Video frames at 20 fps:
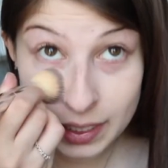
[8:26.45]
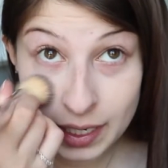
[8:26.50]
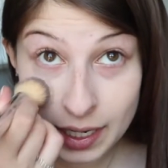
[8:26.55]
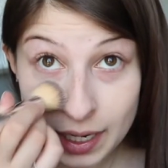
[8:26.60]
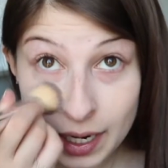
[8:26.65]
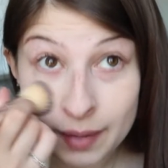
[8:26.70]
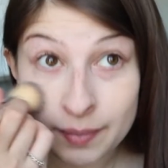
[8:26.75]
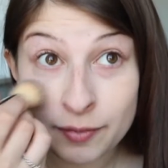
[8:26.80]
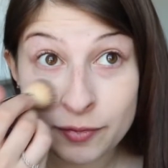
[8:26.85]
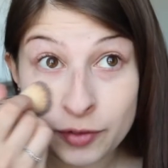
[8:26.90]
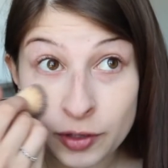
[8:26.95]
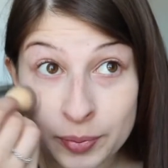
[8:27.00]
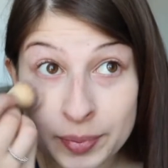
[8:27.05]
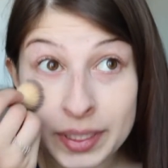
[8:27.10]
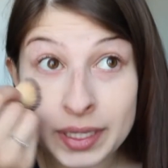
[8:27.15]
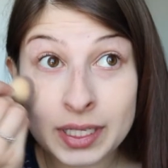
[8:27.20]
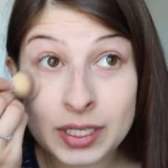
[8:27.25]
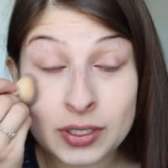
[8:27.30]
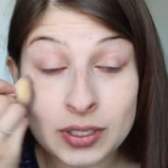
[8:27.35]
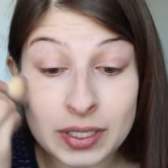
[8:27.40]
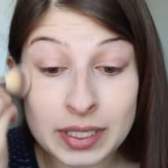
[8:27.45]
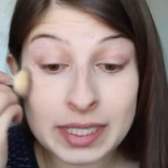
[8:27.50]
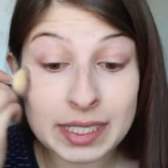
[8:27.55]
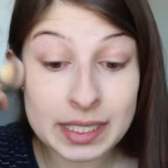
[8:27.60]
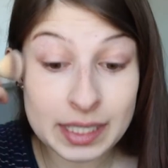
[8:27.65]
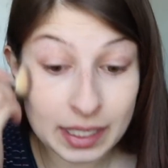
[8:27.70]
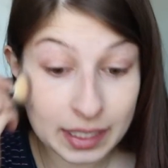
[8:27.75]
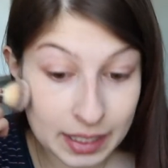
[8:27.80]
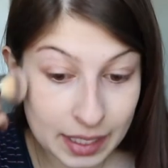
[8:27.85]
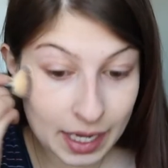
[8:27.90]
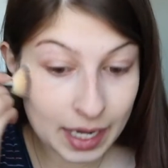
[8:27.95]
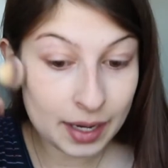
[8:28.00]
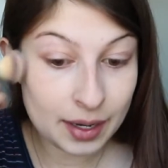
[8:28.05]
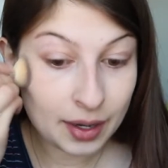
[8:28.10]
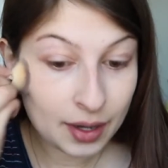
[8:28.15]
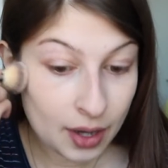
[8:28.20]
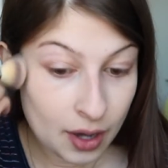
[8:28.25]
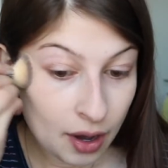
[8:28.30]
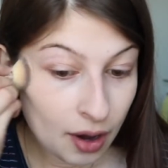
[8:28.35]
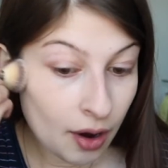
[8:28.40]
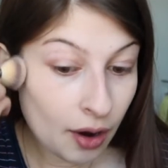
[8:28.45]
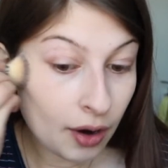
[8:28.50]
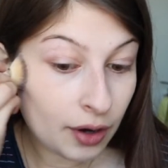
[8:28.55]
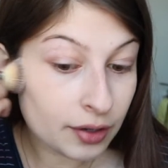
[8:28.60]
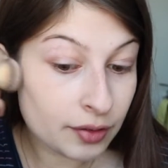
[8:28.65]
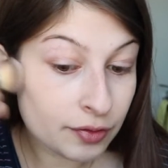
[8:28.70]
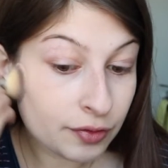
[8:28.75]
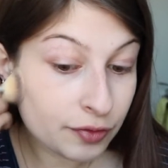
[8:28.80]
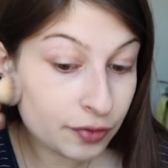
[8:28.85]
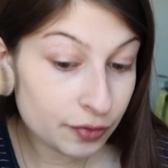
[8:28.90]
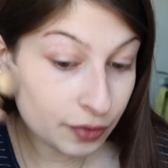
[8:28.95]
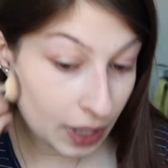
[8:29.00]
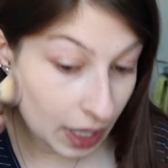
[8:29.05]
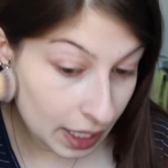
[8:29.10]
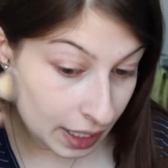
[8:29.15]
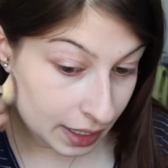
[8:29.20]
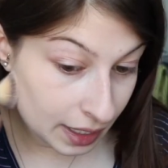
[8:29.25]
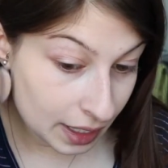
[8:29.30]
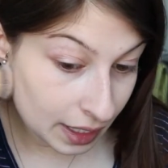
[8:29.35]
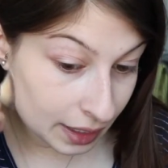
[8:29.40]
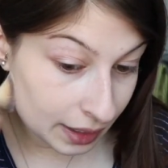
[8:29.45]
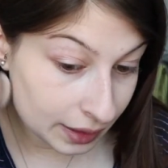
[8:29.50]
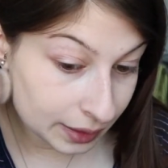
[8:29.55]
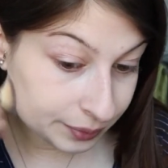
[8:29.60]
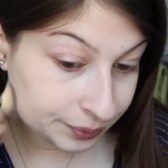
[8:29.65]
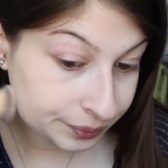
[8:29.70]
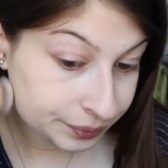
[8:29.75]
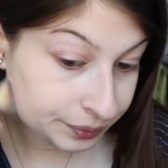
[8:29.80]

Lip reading: I'm filming this on Sunday. On Friday,